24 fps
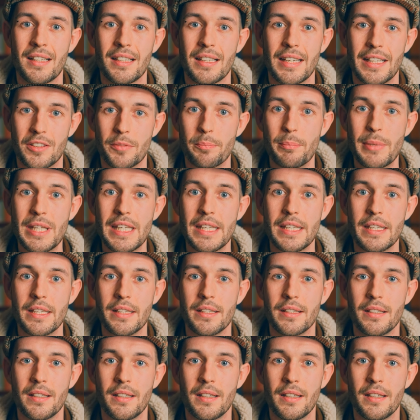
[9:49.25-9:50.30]
It's
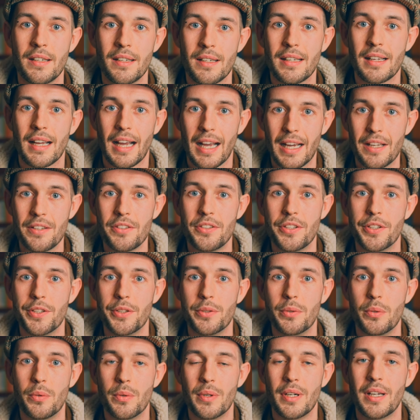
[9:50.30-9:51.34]
me and
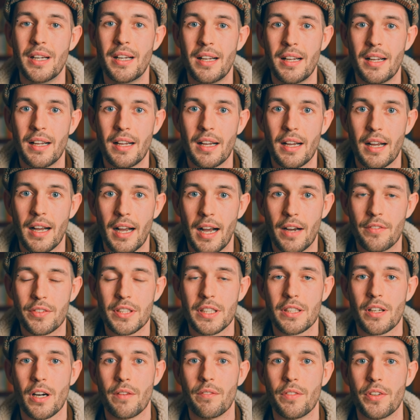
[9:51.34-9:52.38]
you having
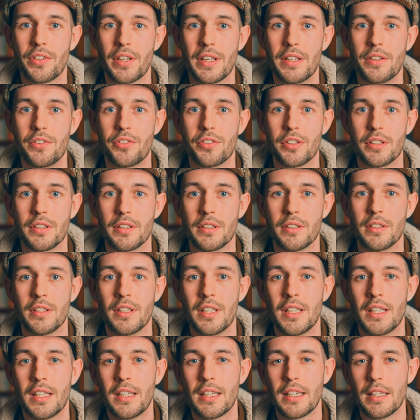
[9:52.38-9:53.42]
a conversation
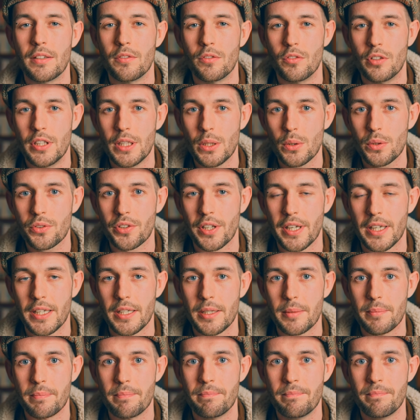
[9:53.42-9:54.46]
in real
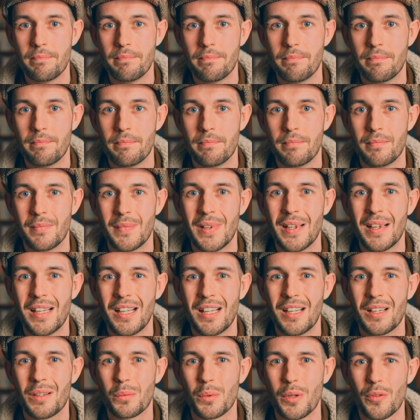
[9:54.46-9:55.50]
time
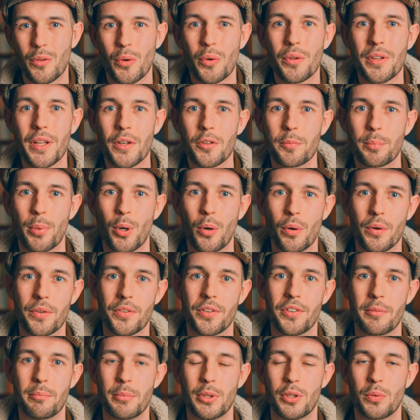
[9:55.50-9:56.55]
with all those
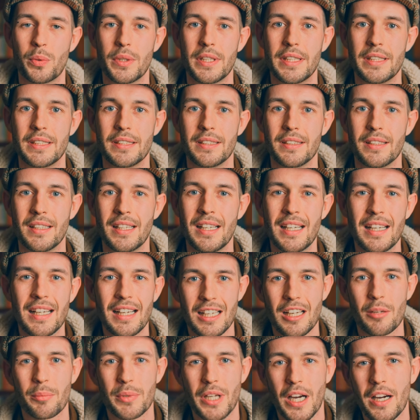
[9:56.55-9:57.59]
pauses in between, and
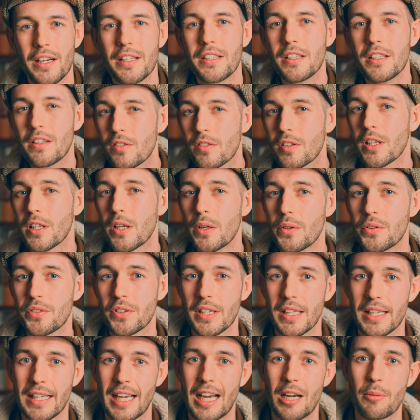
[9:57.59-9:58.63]
I'm kind of close to
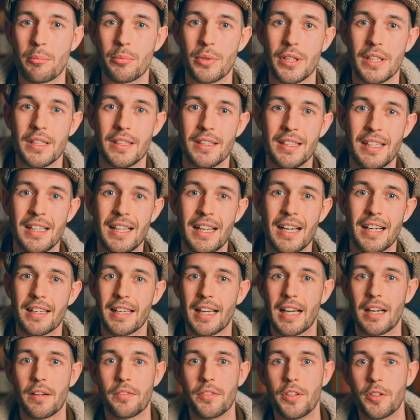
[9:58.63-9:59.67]
the camera, and I
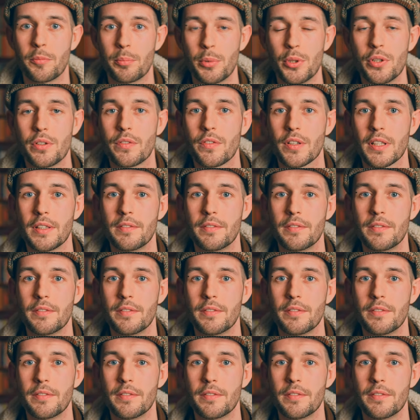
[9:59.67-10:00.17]
have this beautiful